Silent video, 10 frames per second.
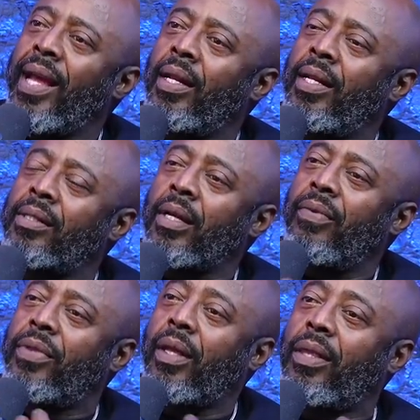a list
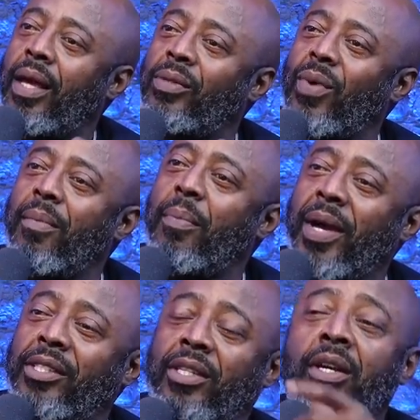of the things why I'm
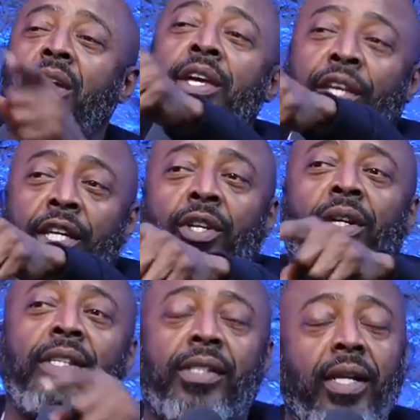impatient? Get your
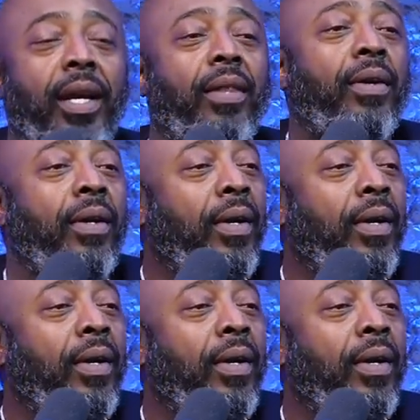list together.